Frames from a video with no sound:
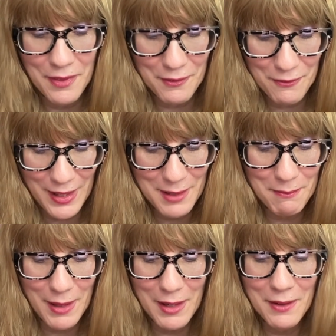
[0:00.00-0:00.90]
the
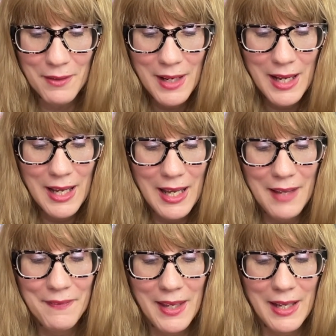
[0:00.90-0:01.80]
rainbow,
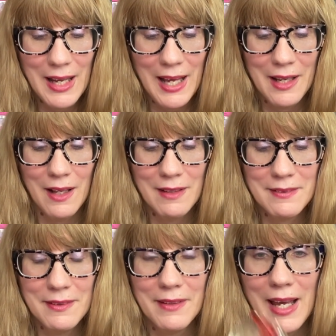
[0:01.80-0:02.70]
and then I
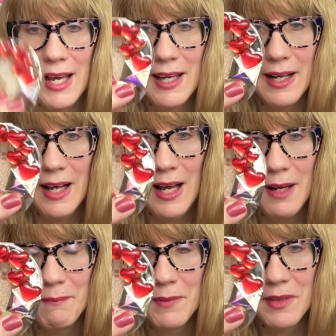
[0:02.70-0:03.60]
also got
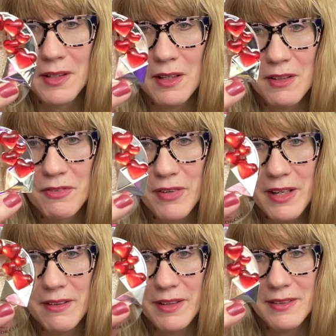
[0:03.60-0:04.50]
um, the car
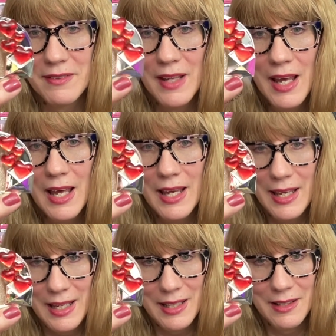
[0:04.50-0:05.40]
fragrance
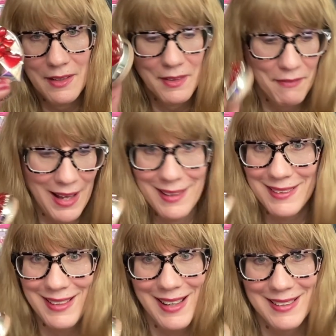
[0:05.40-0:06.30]
in the
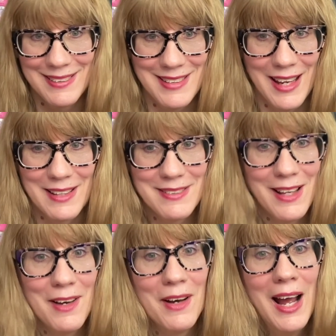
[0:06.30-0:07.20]
Valentine's Day.
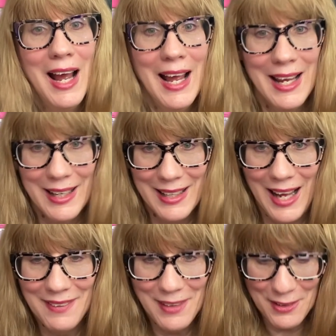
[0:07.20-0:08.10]
So
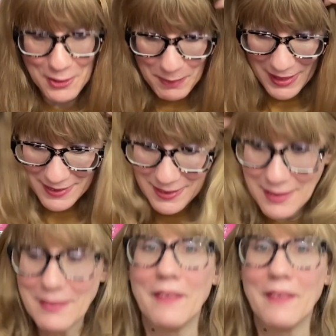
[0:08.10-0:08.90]
got those pieces.